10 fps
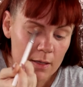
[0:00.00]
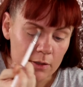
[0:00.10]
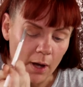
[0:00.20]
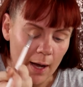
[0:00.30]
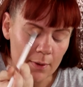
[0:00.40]

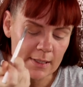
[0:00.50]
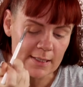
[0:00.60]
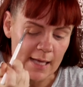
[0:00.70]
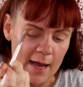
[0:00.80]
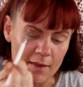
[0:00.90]
So I would
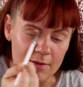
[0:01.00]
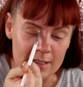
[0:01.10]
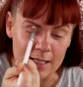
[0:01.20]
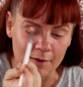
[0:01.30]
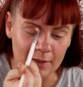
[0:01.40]
say that
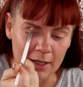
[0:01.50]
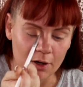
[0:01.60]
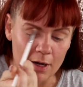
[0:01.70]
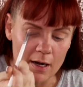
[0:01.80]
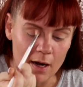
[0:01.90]
these definitely
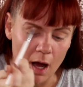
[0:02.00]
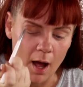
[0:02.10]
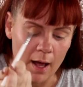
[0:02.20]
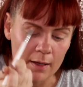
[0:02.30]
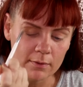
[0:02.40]
are
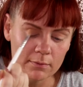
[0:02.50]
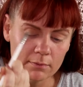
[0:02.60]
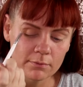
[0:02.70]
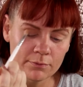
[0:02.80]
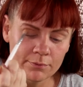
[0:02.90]
not
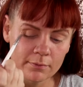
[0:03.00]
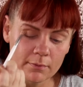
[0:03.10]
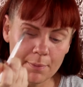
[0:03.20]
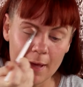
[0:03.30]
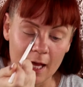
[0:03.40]

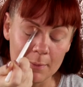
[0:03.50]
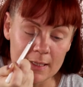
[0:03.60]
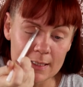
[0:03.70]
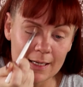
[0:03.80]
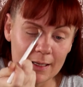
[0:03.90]

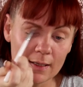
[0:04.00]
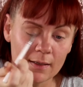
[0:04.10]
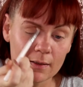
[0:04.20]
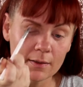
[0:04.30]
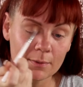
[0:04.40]

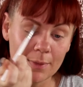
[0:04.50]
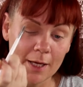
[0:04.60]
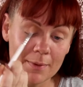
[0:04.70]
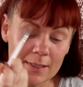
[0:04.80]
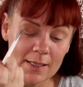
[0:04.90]
pigmented,
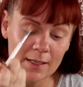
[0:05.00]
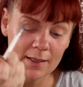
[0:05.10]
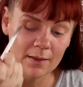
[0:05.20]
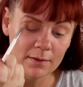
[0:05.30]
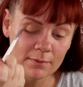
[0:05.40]

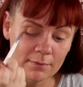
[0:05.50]
pigmented,